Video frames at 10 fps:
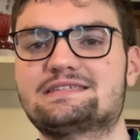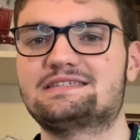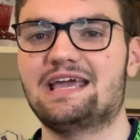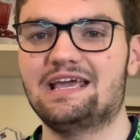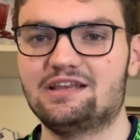
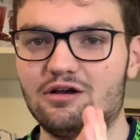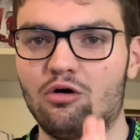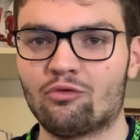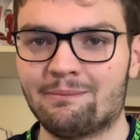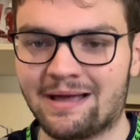stayed, you
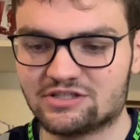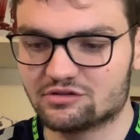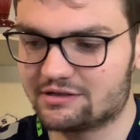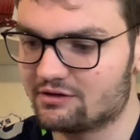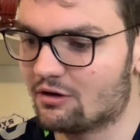know,
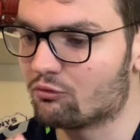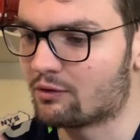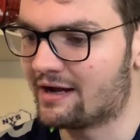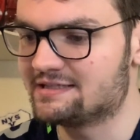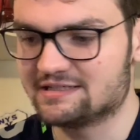mentally, you know,
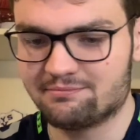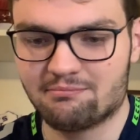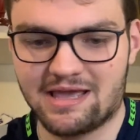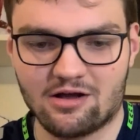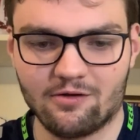right, didn't
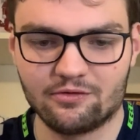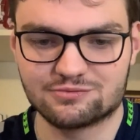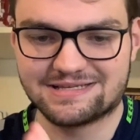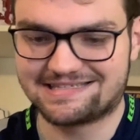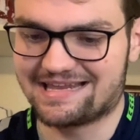make all those
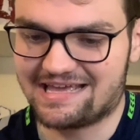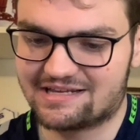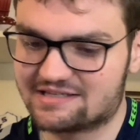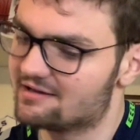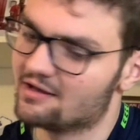mistakes.